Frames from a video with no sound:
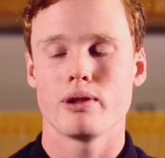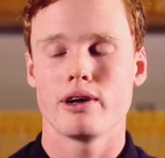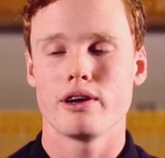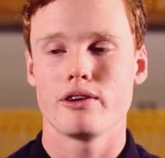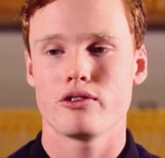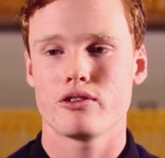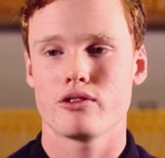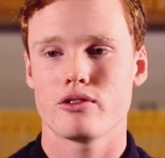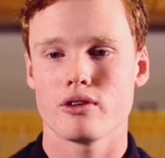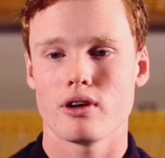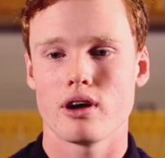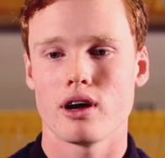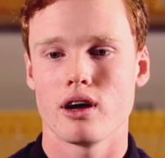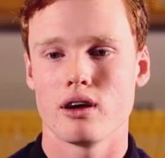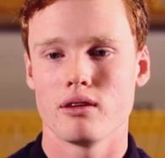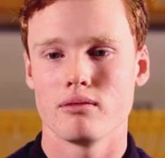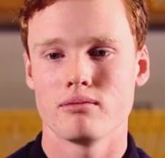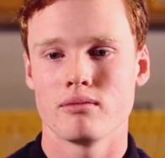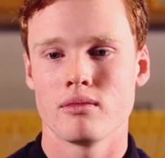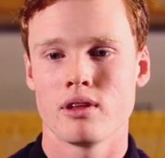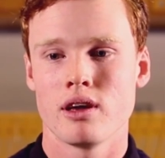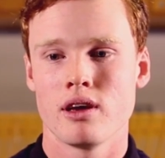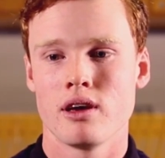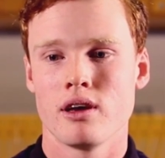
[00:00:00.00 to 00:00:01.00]
place, um,
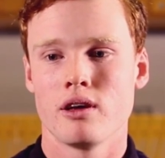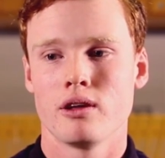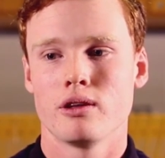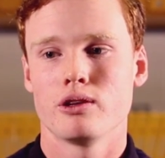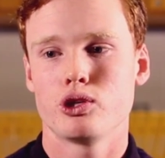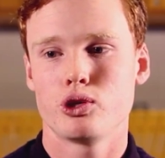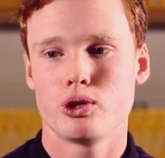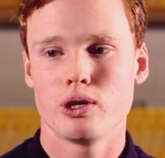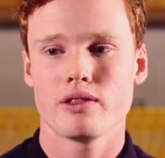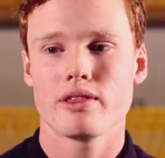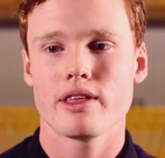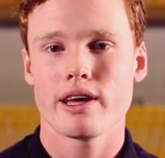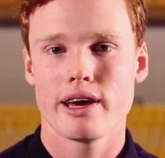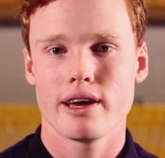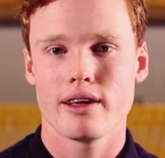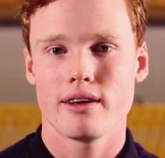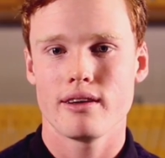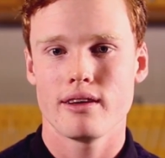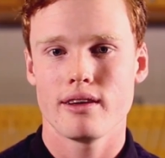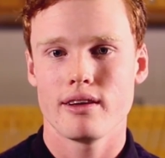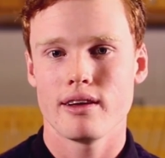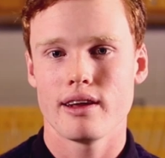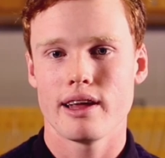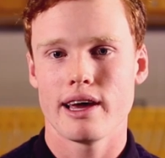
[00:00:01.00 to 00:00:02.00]
treat that
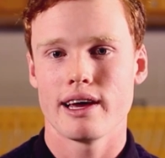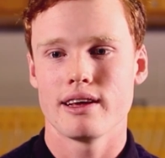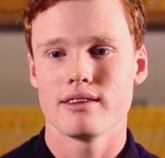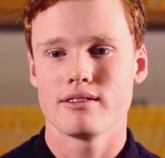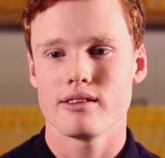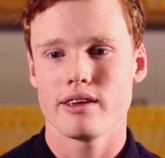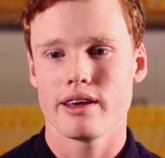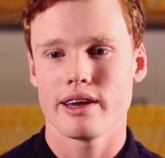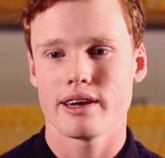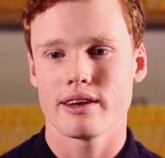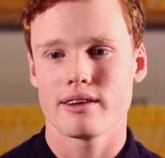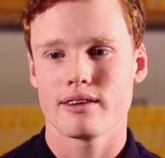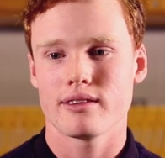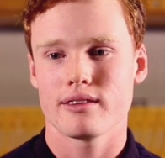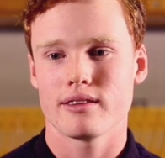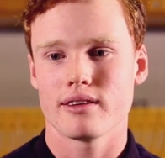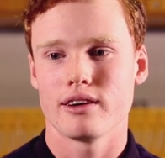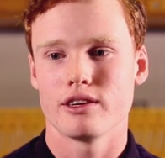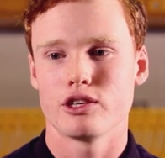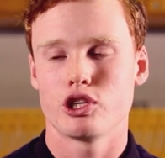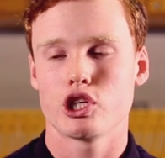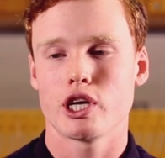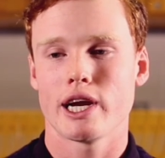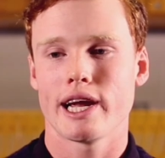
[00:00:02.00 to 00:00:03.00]
as like
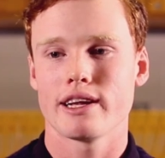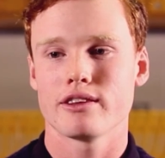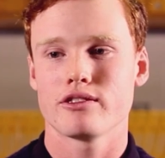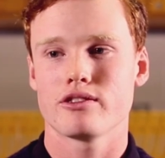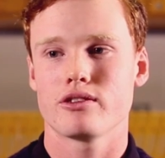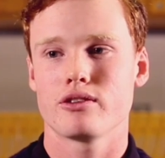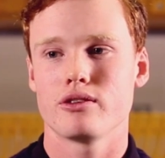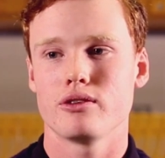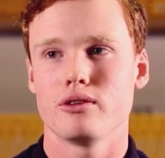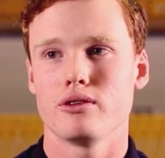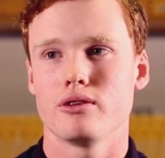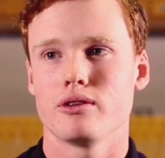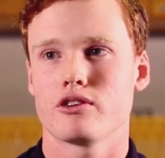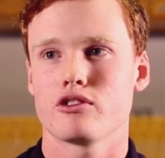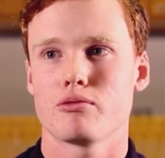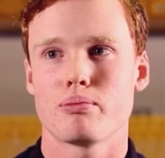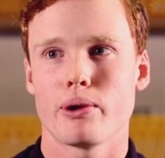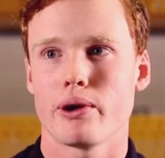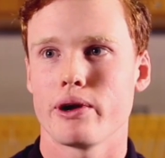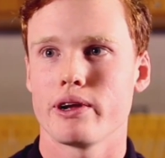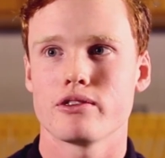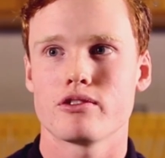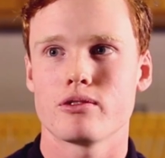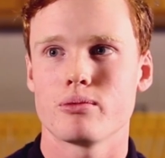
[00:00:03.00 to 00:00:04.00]
a chance to
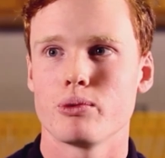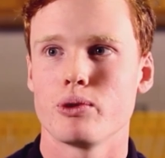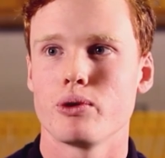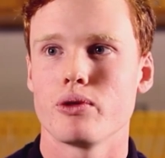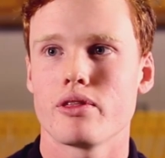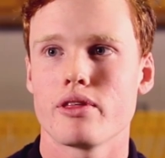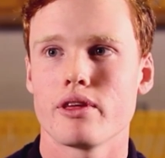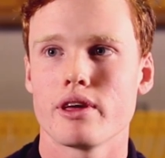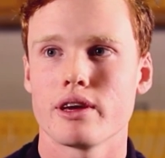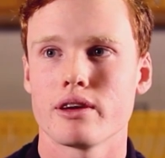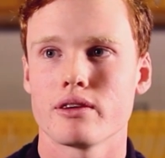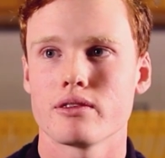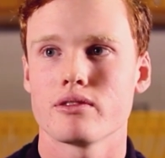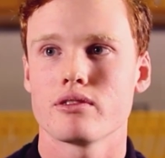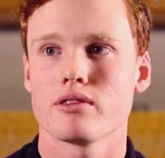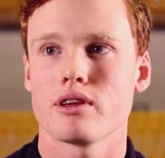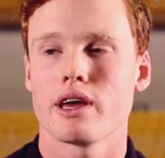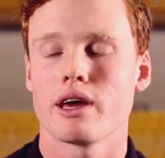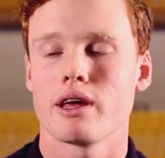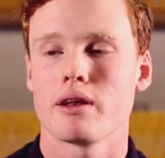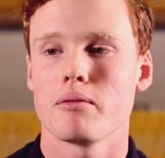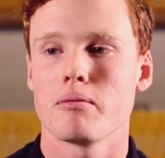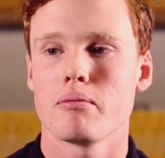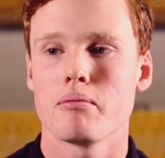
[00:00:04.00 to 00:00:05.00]
experience some new things
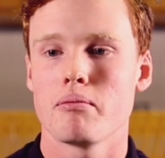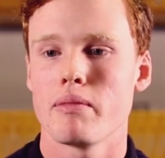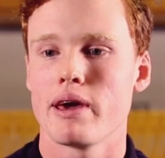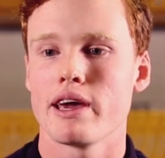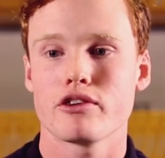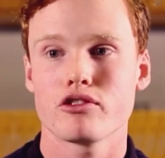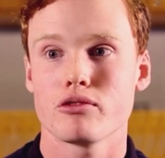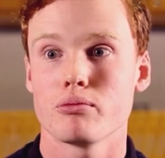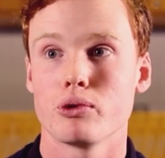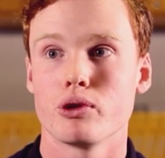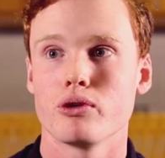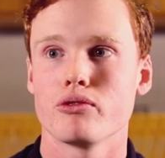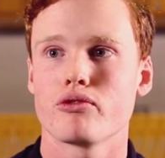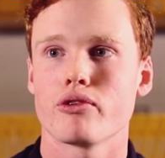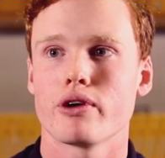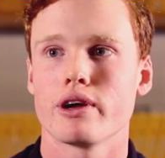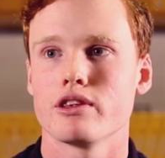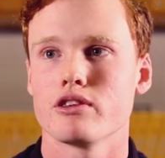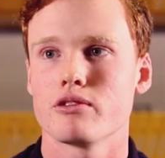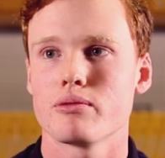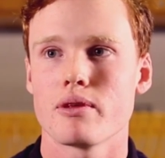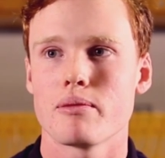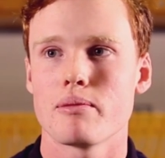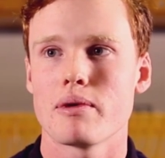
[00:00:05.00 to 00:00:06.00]
and make some new
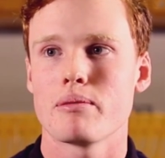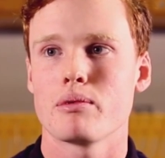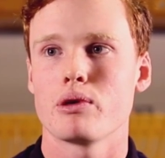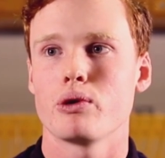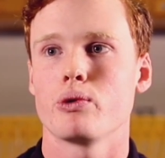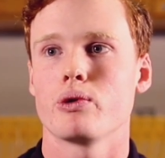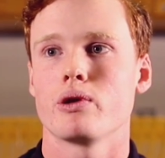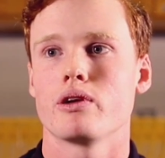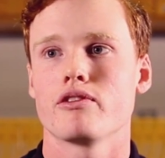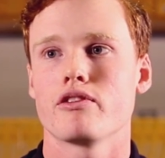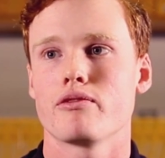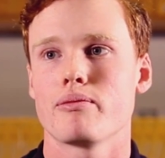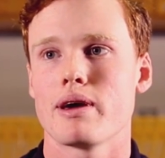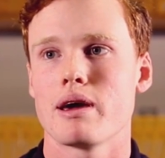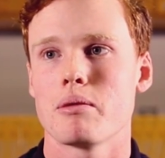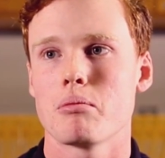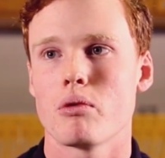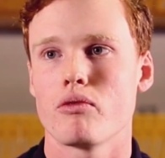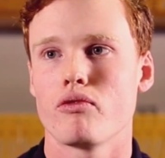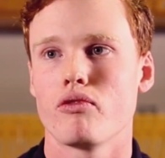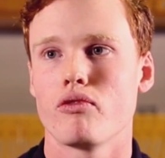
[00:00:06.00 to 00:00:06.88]
friends that maybe you wouldn't have made